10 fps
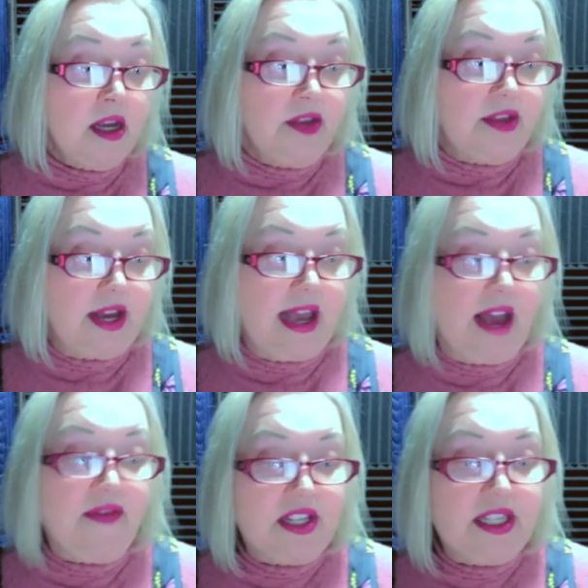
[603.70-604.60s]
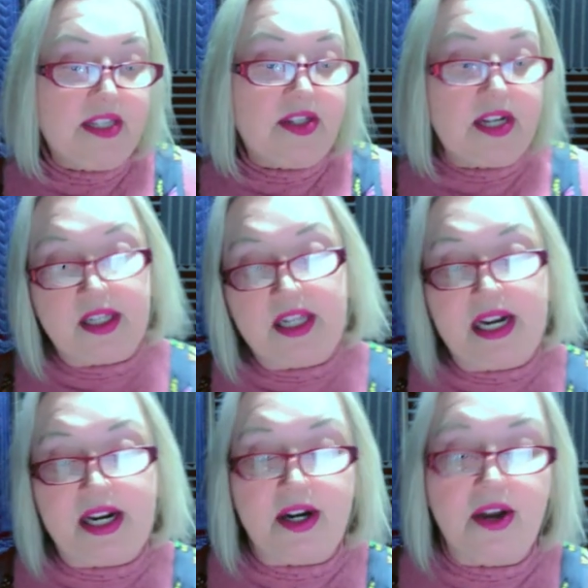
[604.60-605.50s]
"The heavens
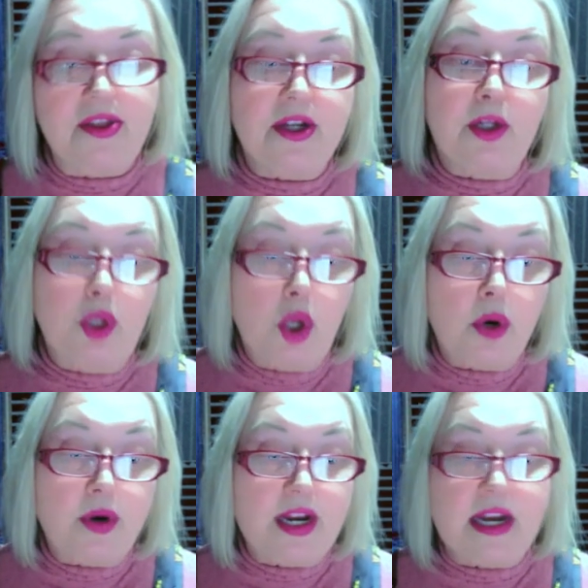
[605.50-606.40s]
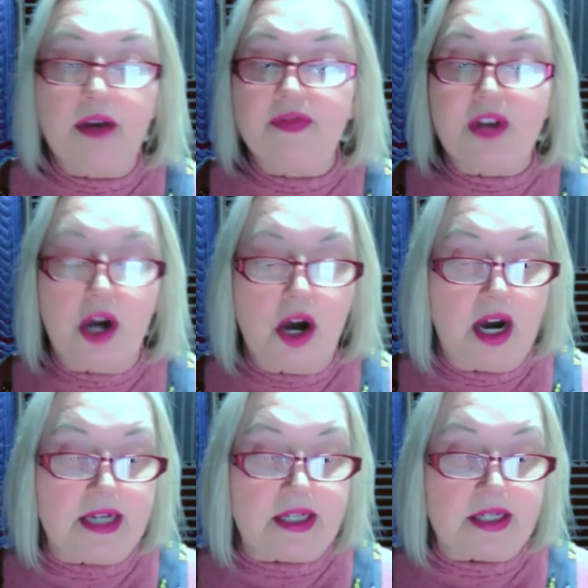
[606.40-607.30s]
declare the glory of
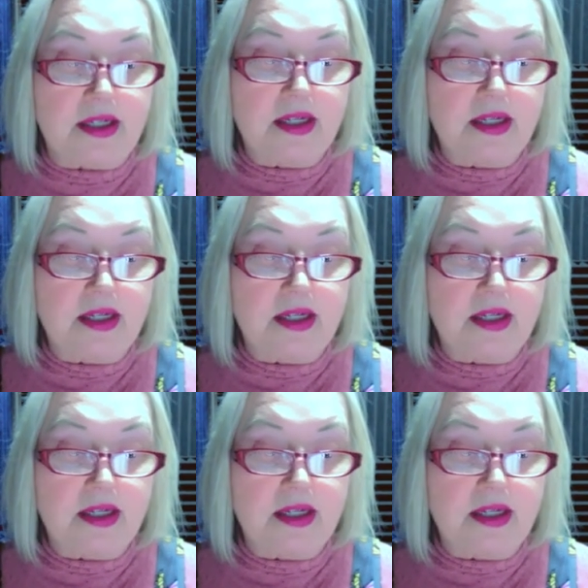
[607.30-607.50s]
God.